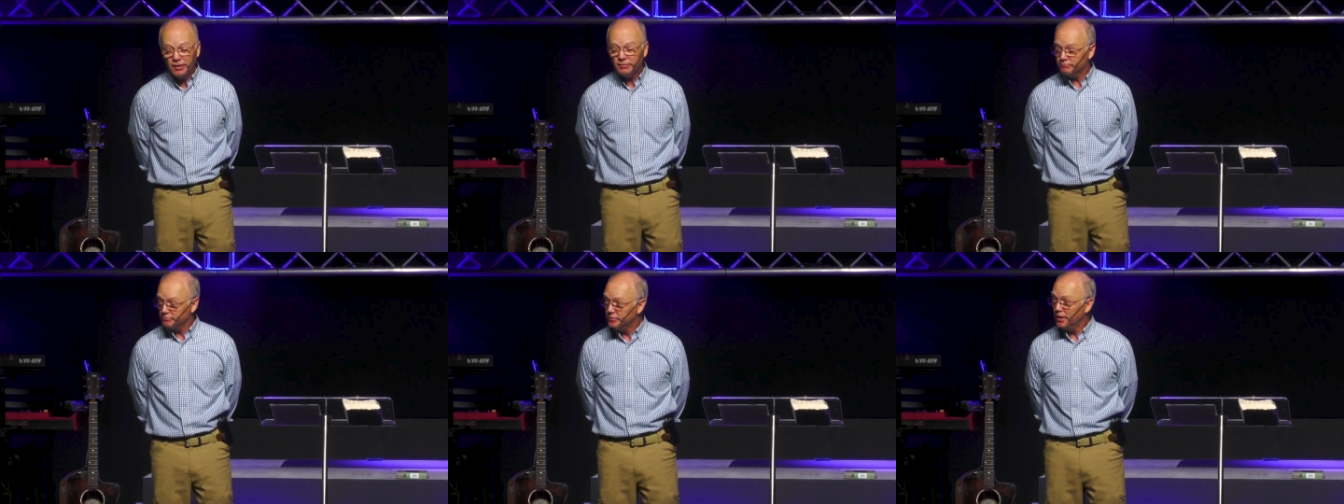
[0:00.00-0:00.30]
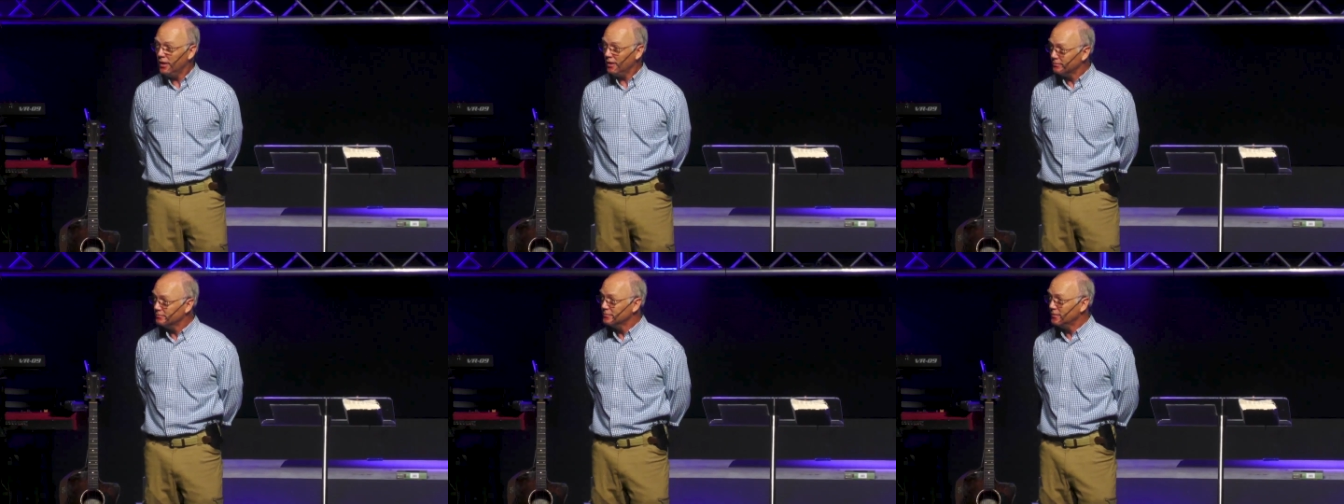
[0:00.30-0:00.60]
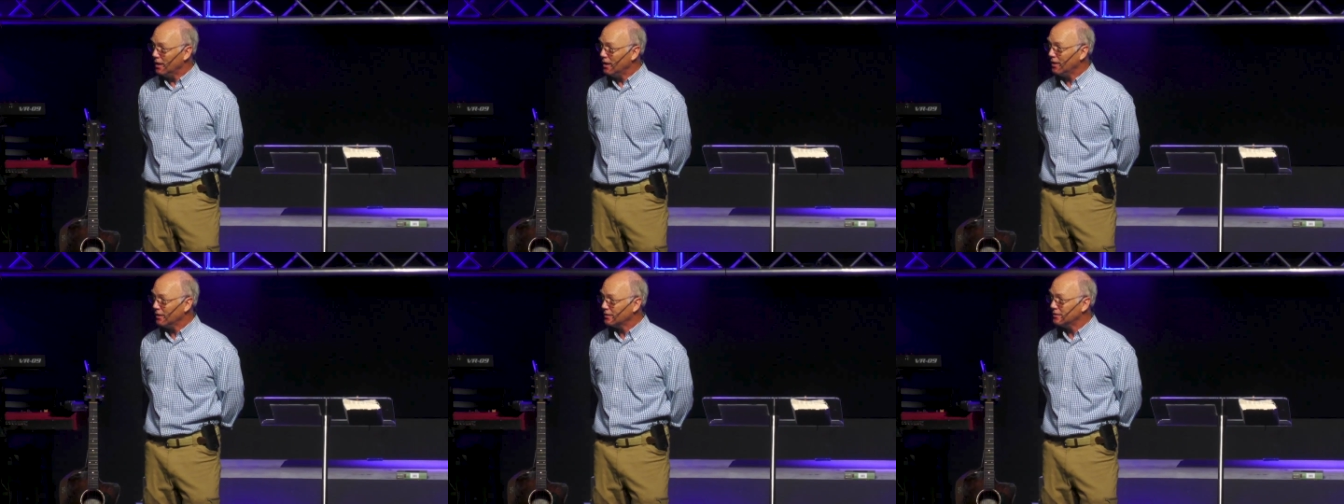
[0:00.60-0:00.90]

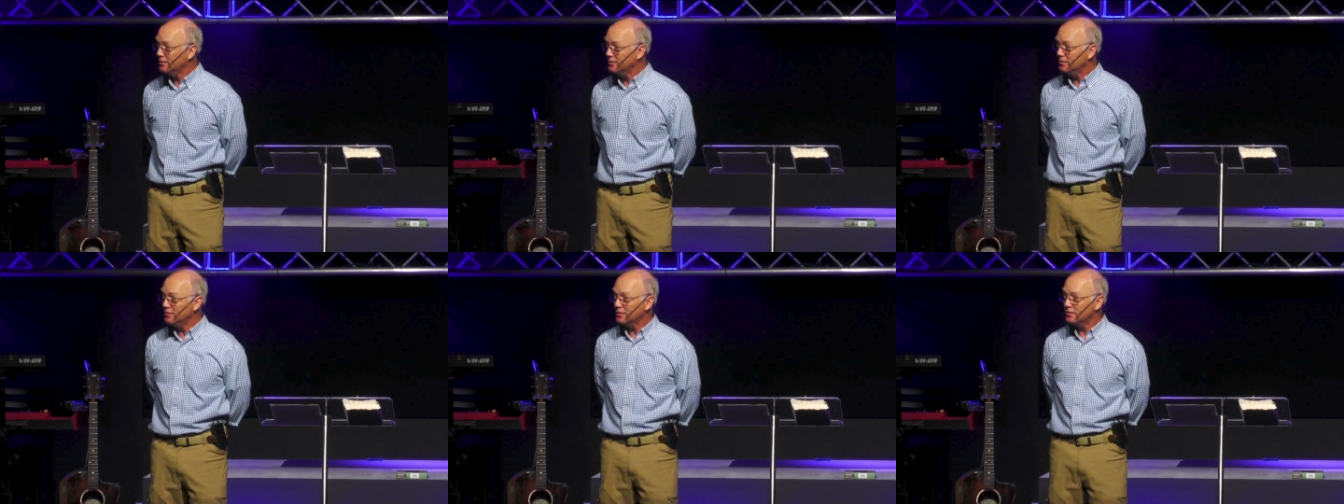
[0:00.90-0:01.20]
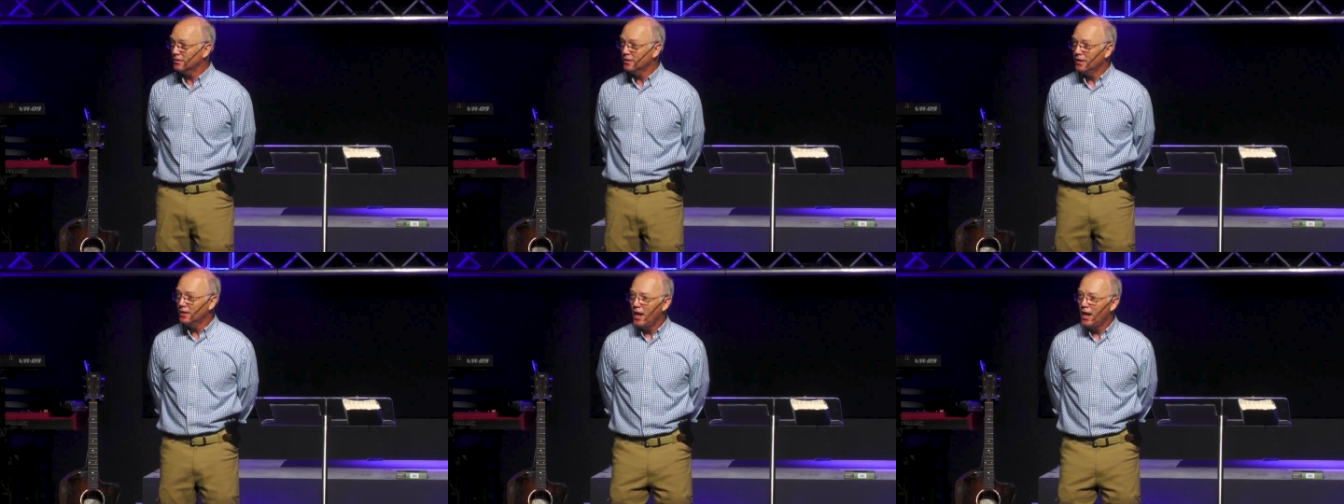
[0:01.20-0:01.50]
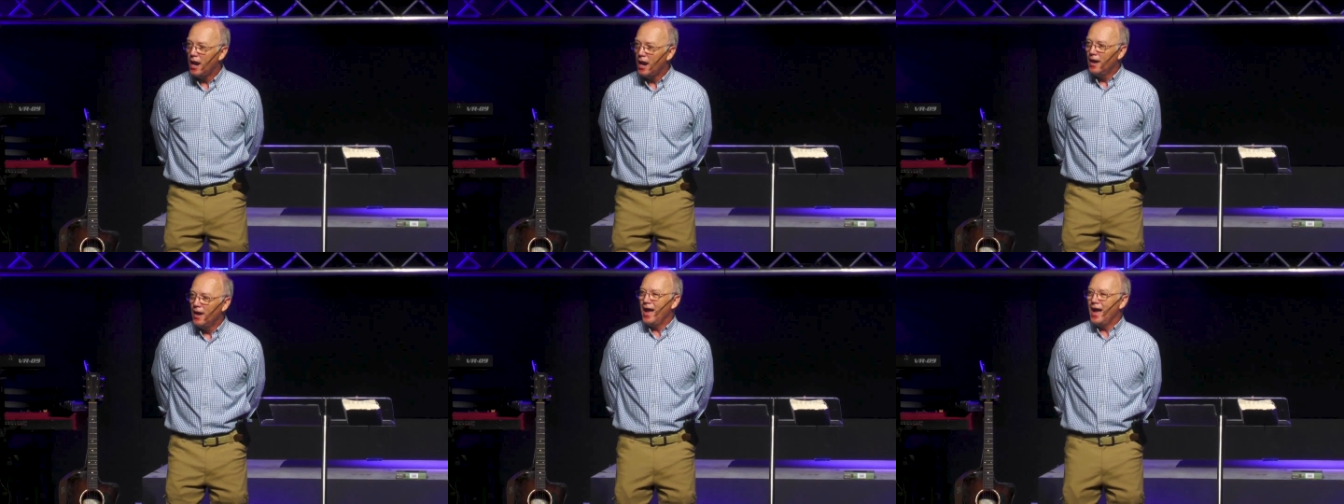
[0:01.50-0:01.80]
yeah, I can do it.
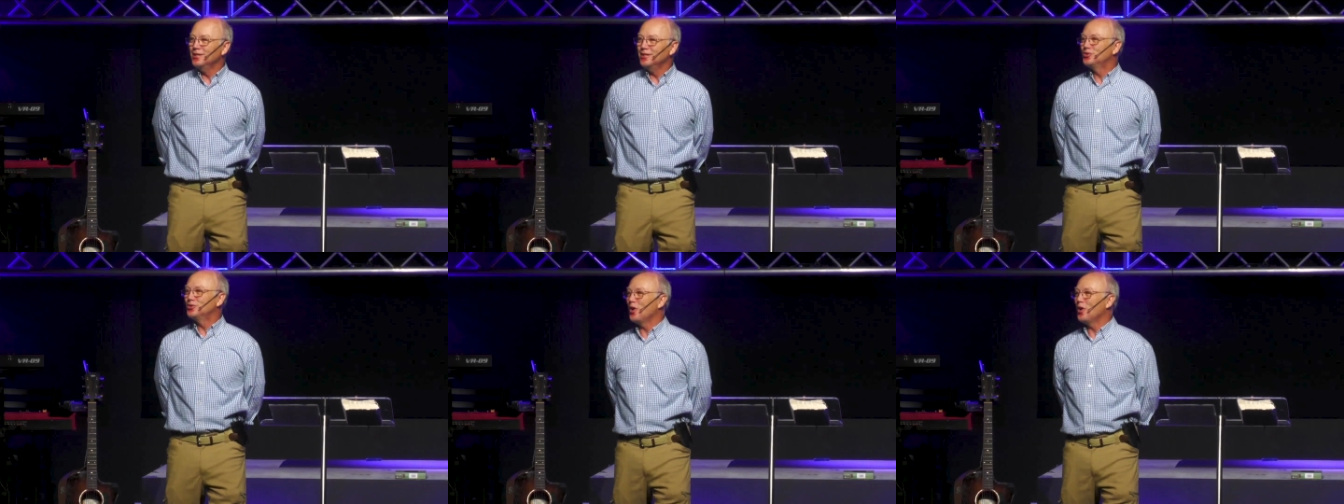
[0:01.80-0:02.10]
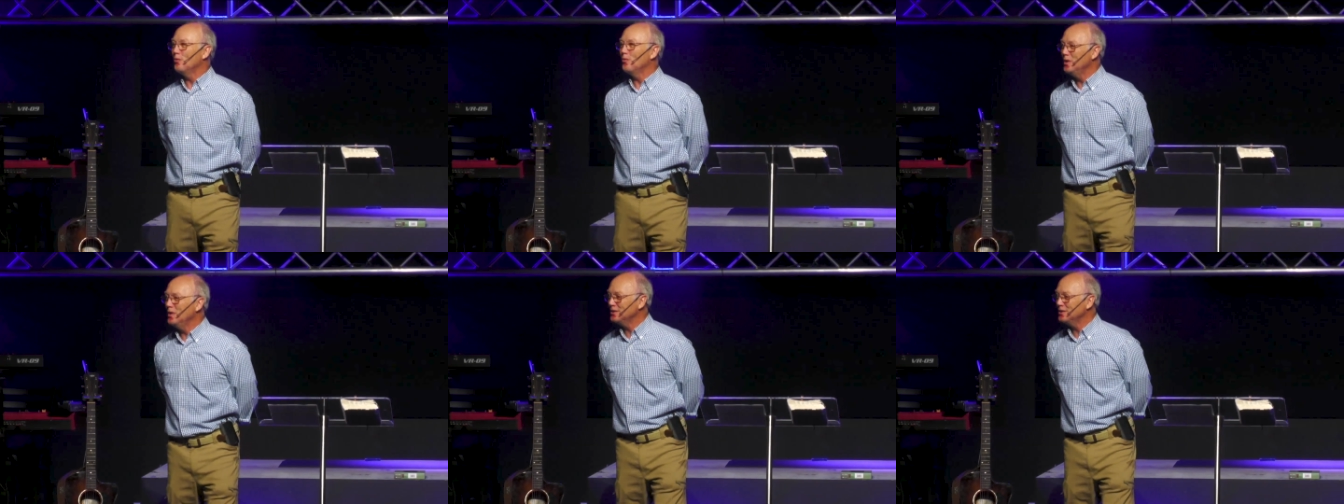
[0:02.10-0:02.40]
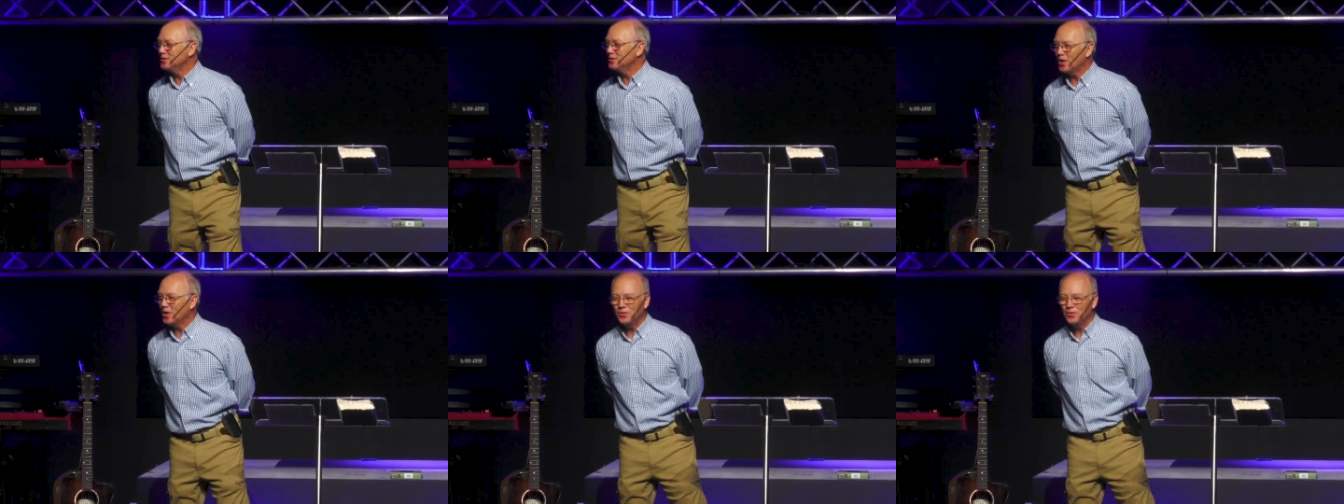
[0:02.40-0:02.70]
And so I went to
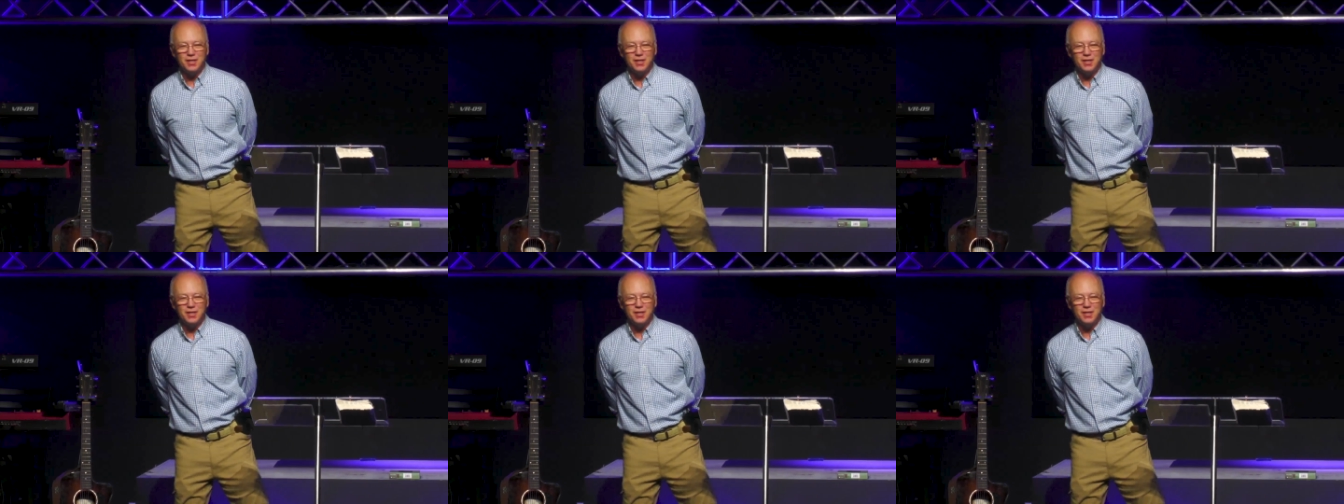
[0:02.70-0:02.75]
Tony, and I